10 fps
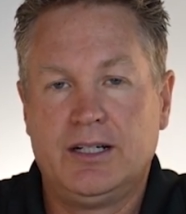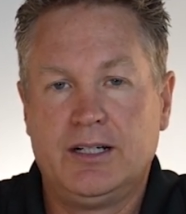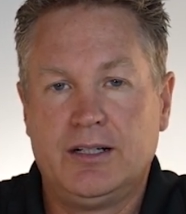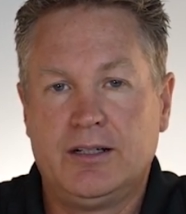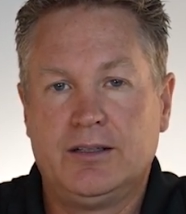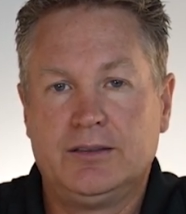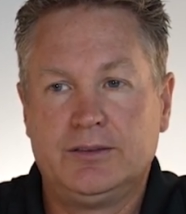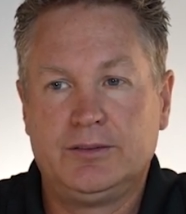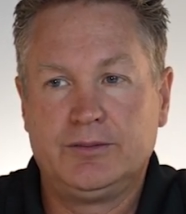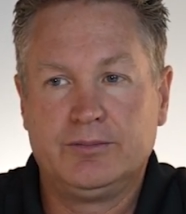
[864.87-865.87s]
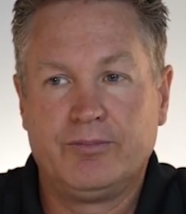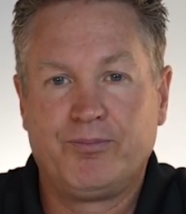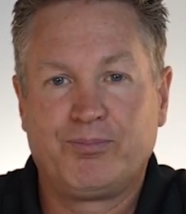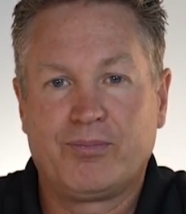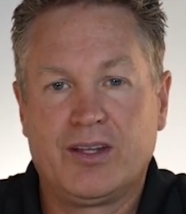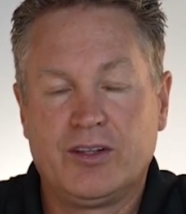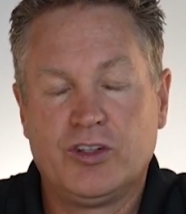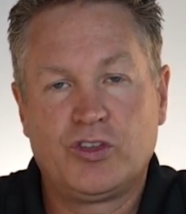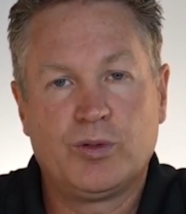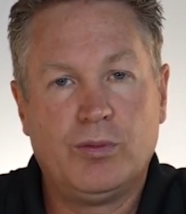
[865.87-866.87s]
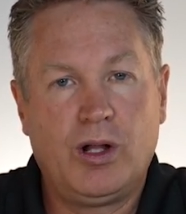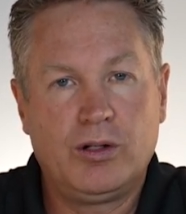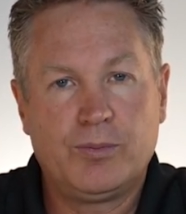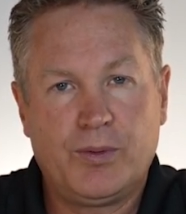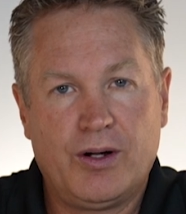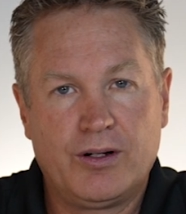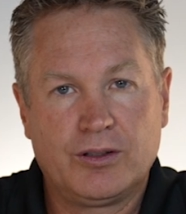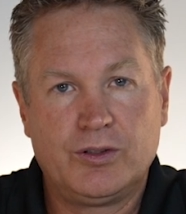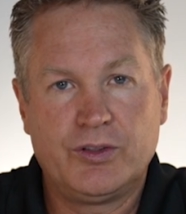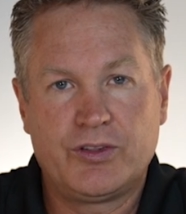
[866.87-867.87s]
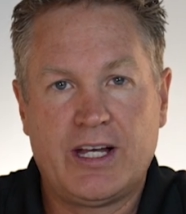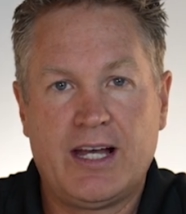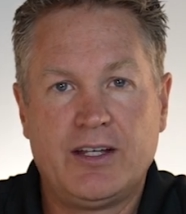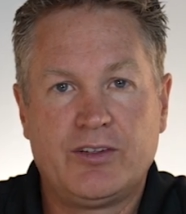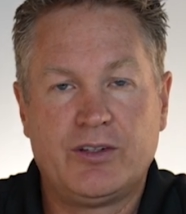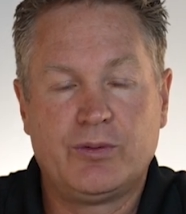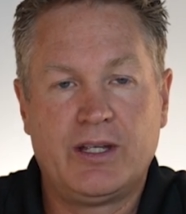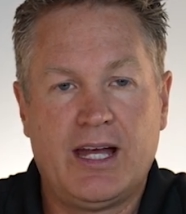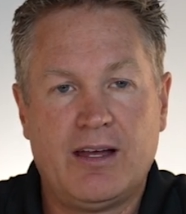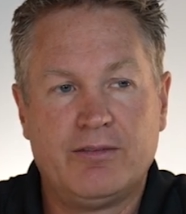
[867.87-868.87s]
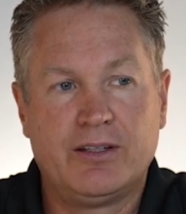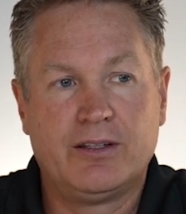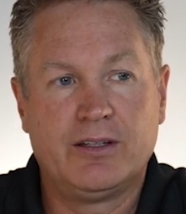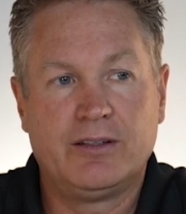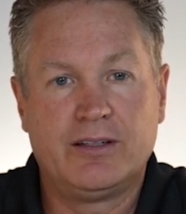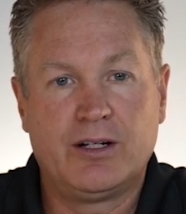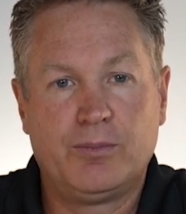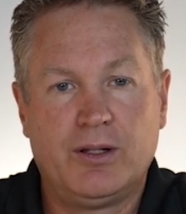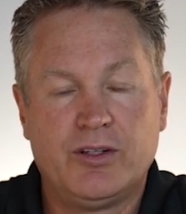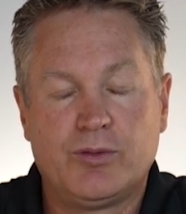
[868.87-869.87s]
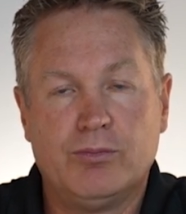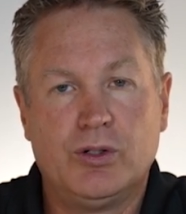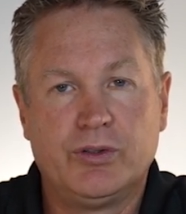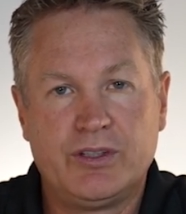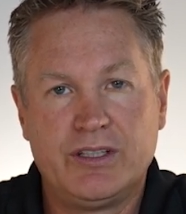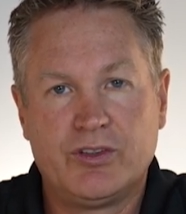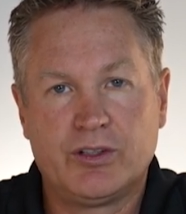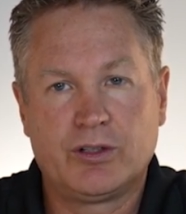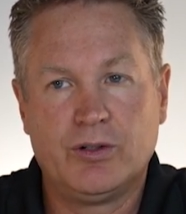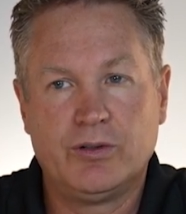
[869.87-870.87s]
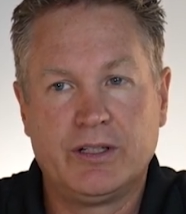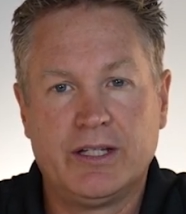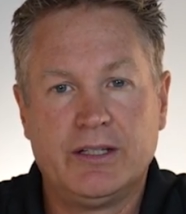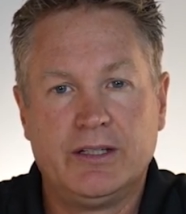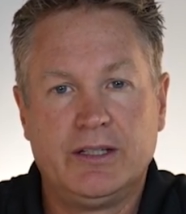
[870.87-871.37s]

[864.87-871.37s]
the smaller particle size that we have in the Dental Plus multi-zirconia